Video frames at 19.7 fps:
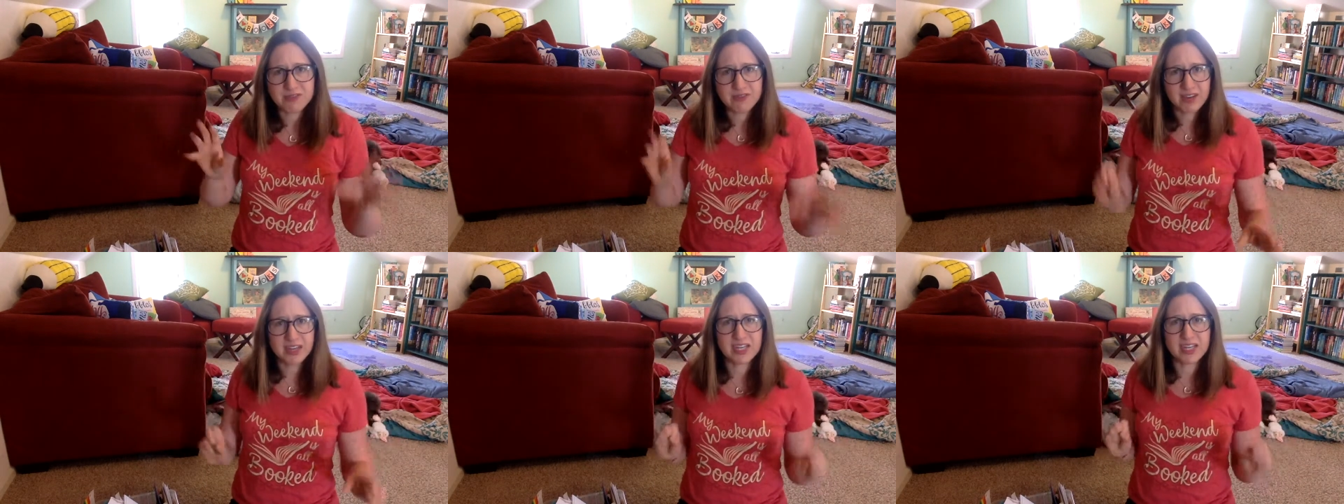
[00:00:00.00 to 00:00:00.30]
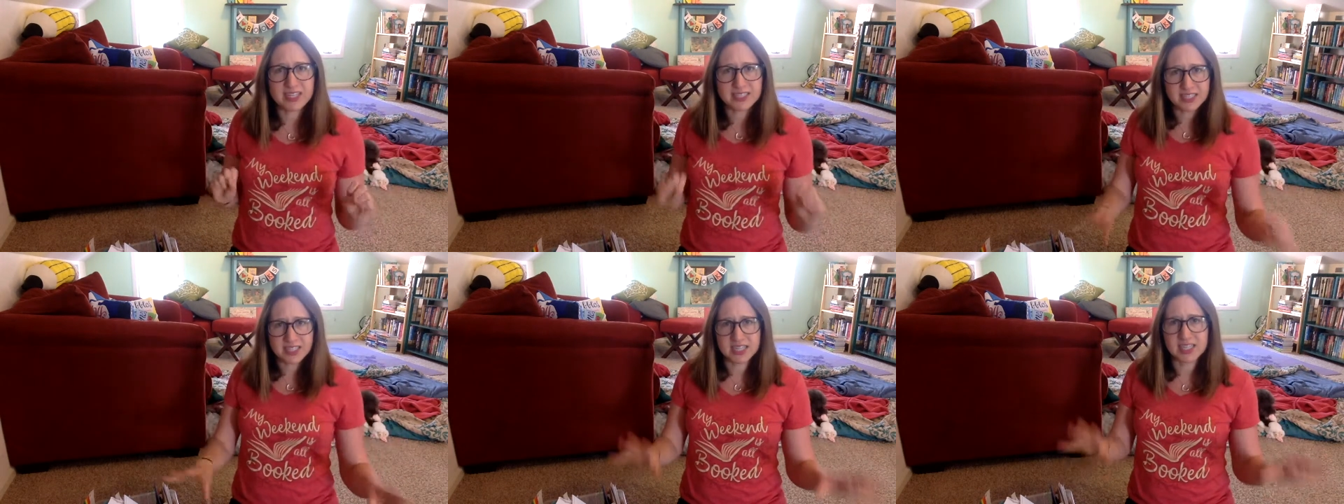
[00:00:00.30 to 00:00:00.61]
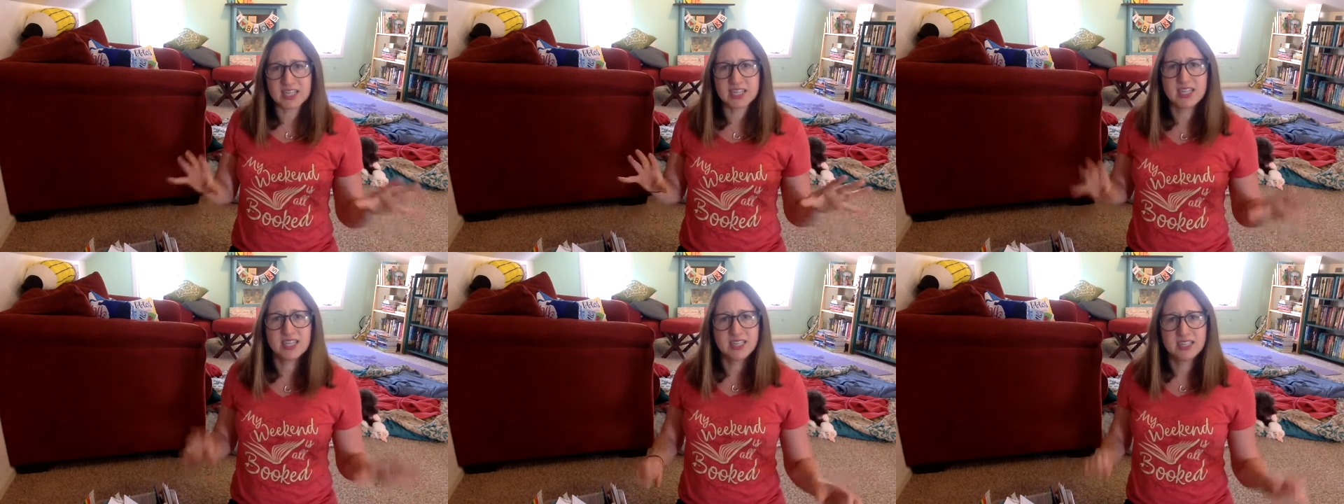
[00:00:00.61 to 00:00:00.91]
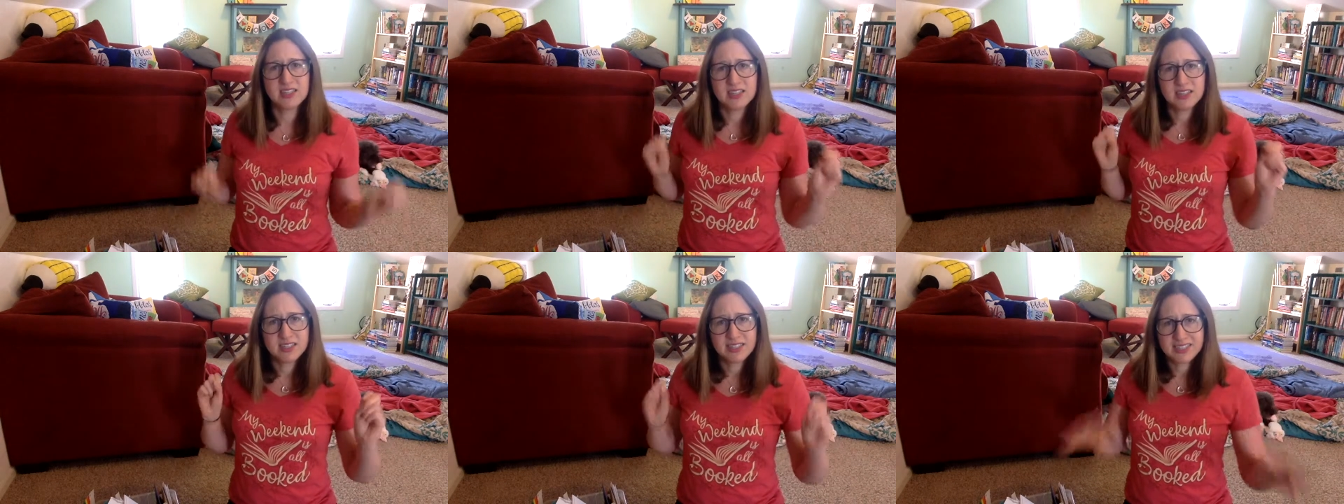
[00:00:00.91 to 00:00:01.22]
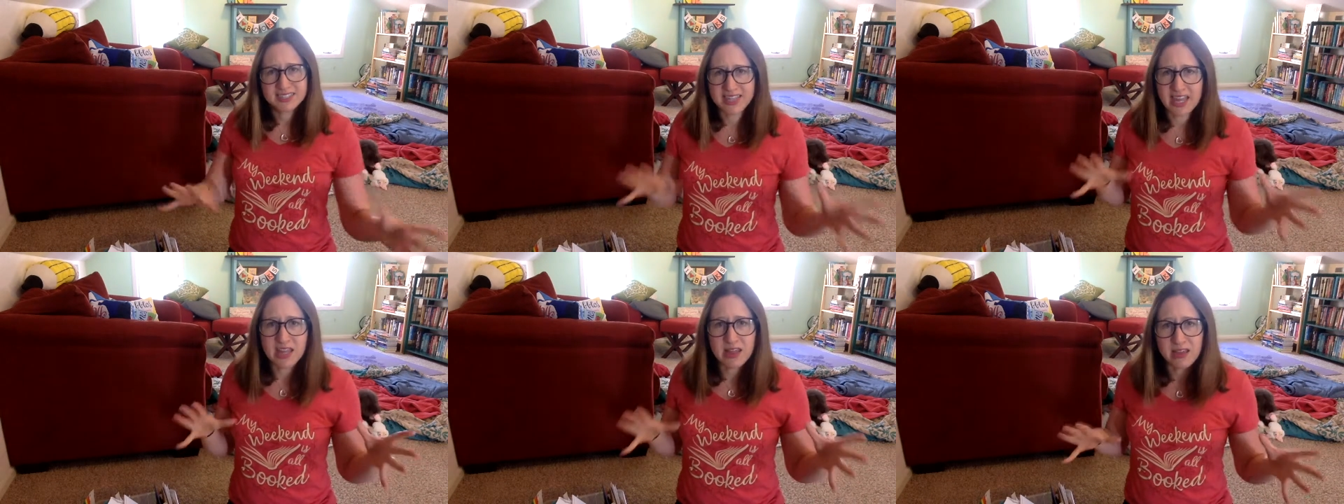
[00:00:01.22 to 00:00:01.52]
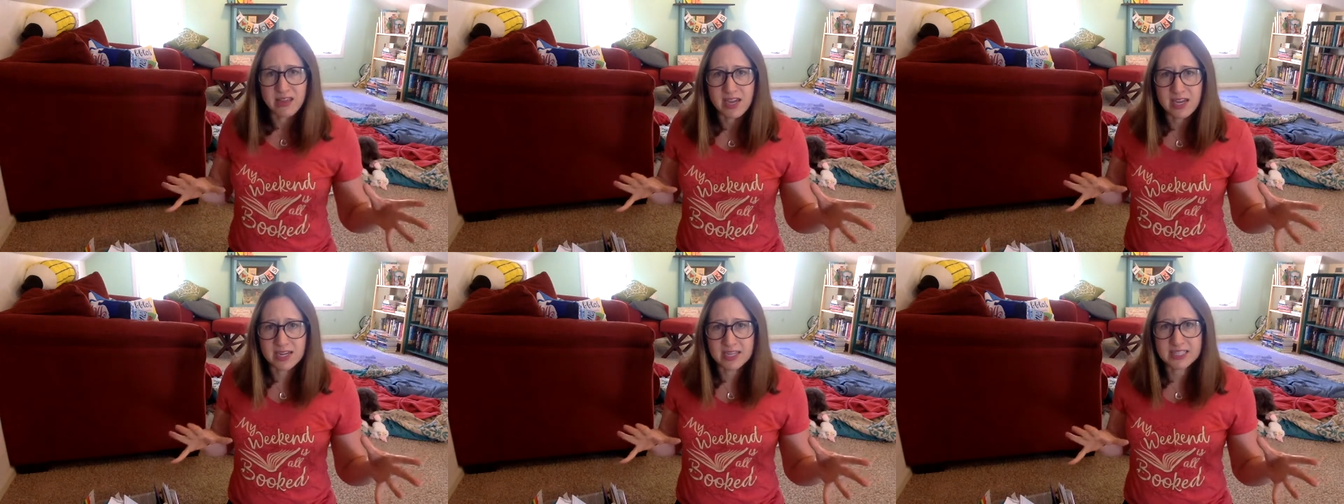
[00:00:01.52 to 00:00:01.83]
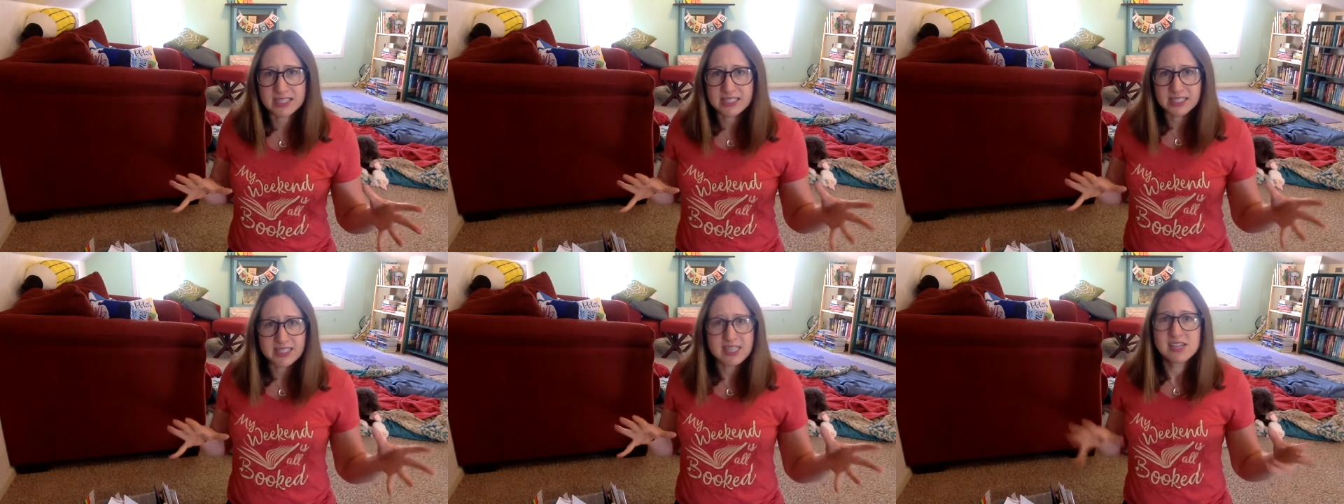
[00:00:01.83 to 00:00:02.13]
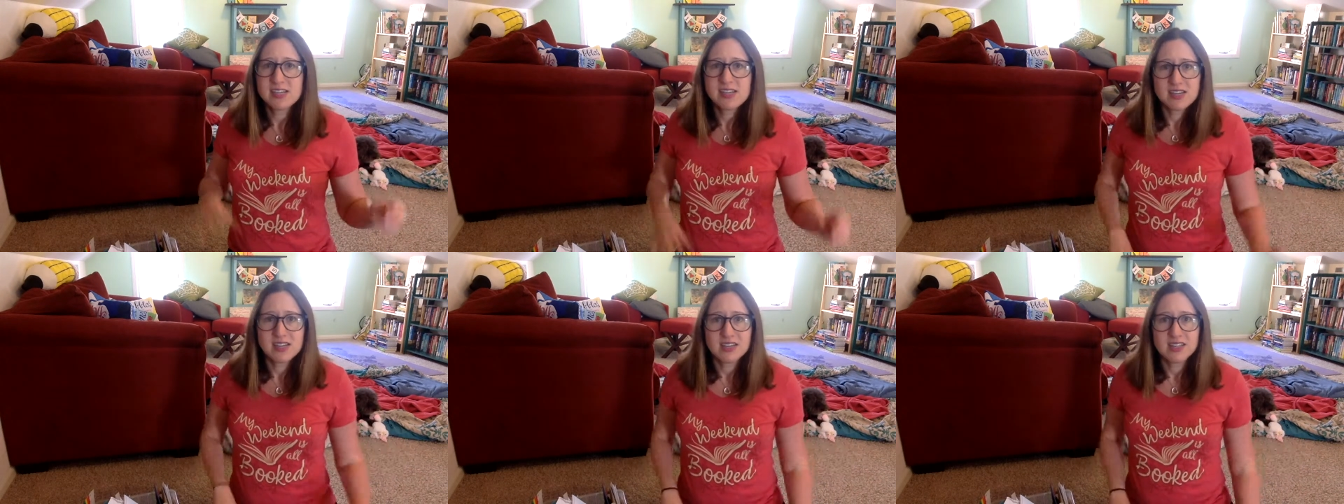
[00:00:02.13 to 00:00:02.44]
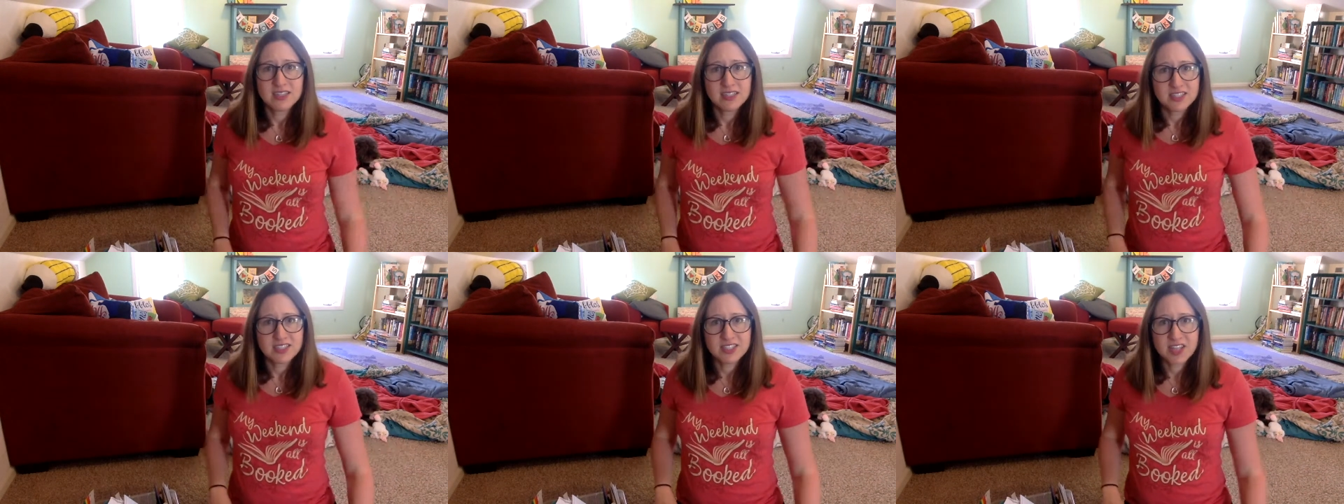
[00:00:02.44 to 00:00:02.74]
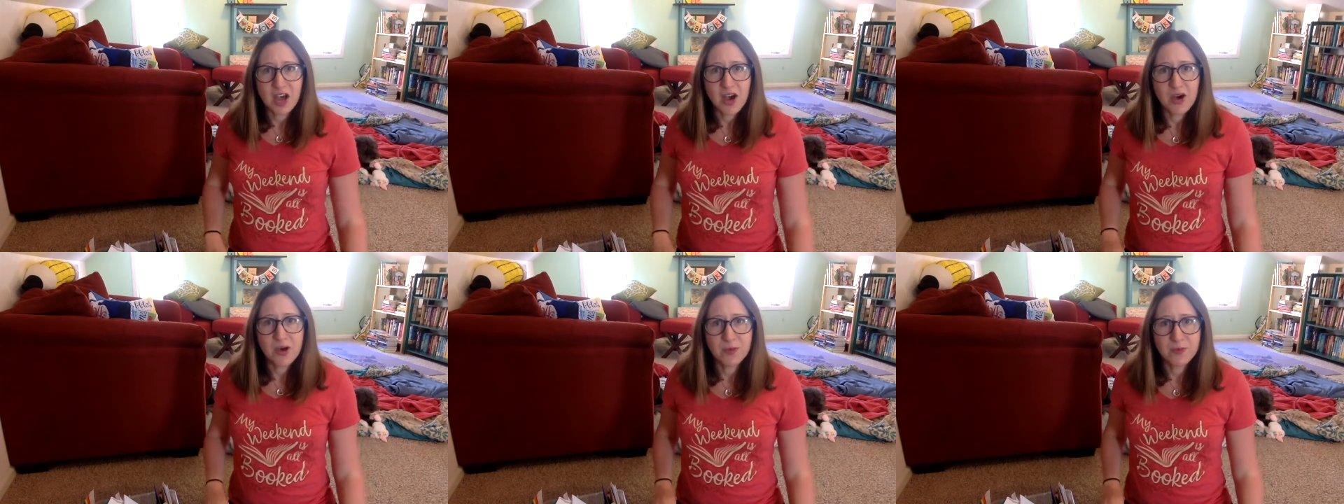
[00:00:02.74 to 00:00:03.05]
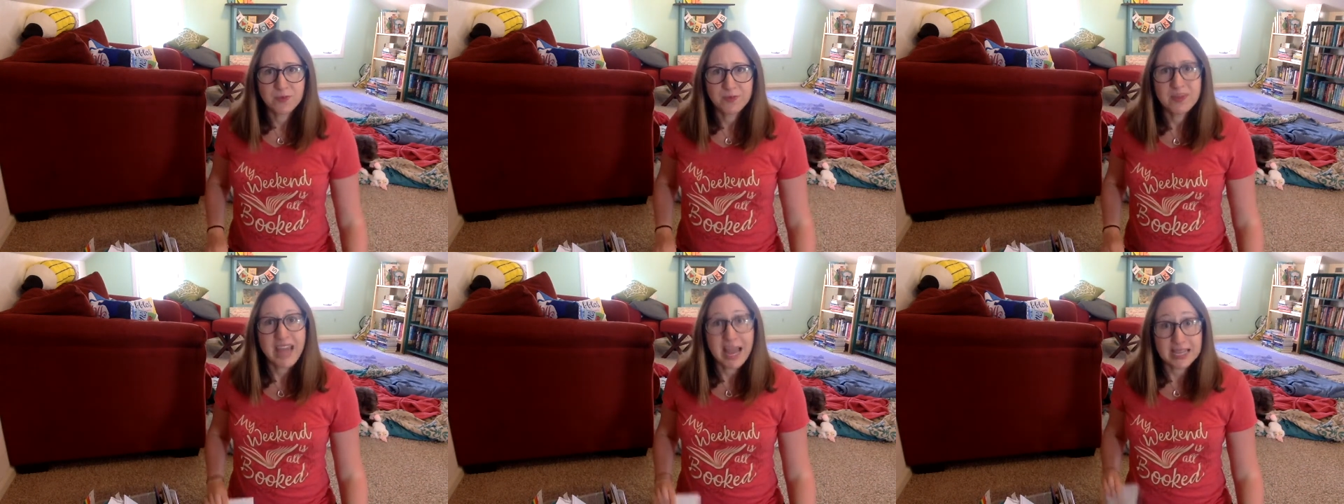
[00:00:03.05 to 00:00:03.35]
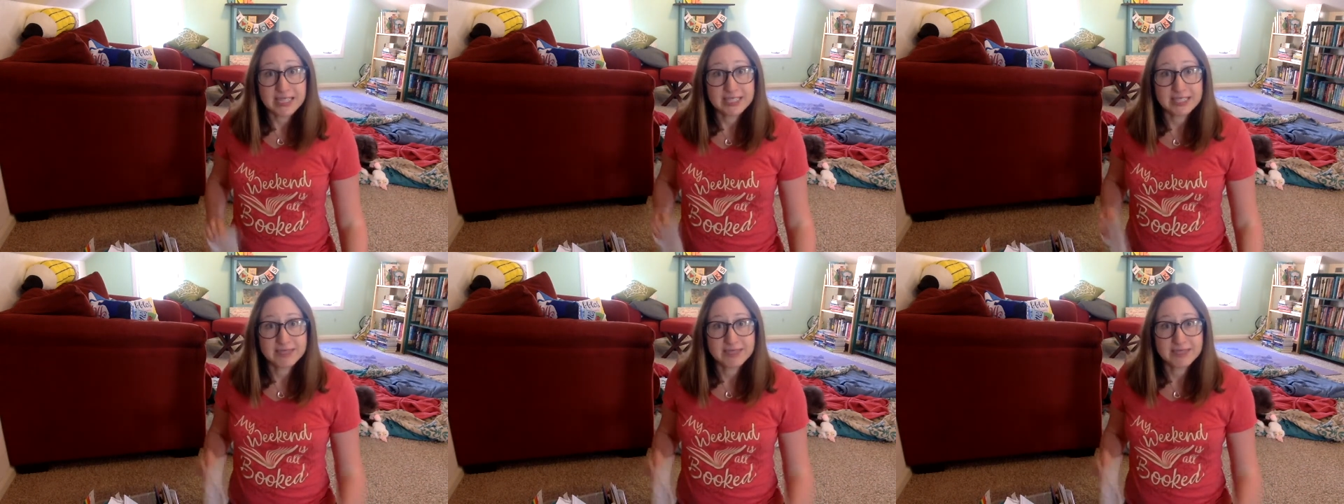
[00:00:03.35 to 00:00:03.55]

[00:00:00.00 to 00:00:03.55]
I need to say things. So, yes.